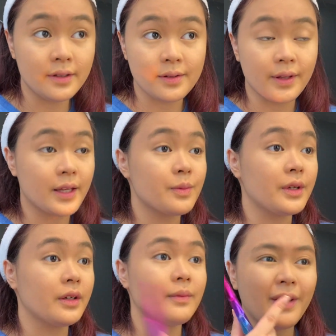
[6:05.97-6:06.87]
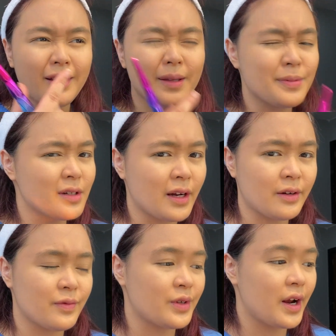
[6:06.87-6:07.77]
so that's pretty good. My lips are kind
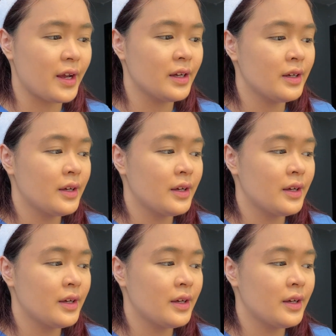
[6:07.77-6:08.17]
of dry.